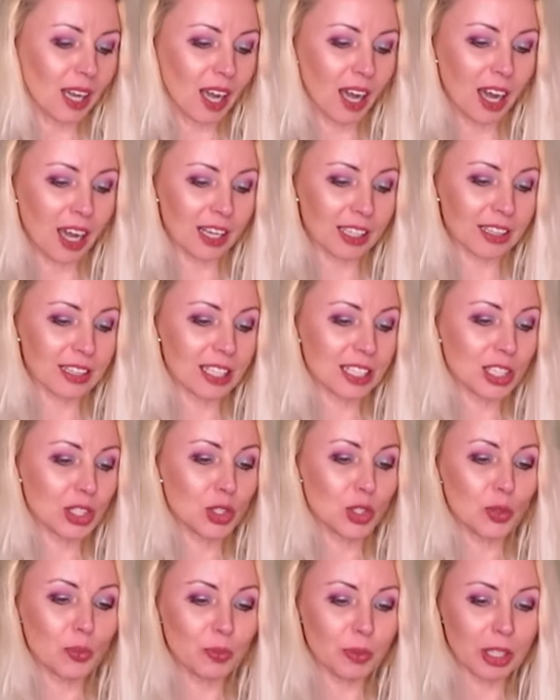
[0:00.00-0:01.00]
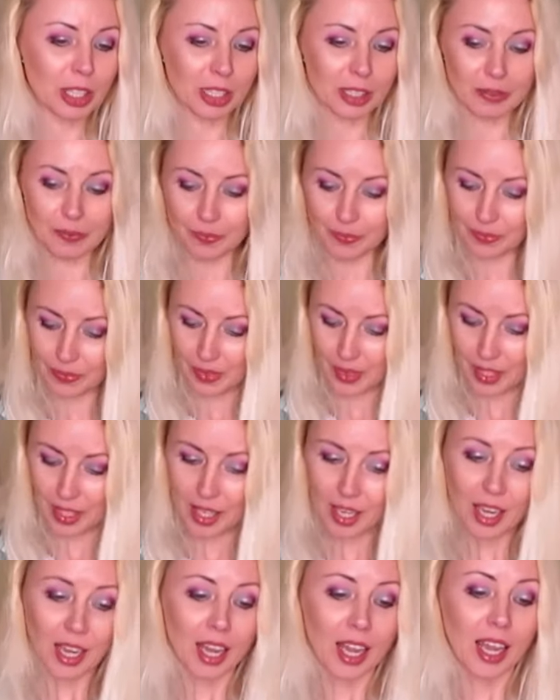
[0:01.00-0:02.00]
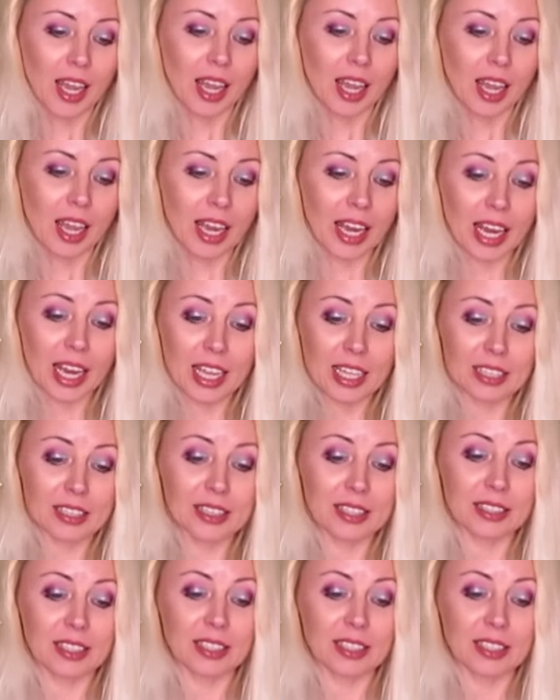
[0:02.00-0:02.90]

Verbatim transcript: artist to me and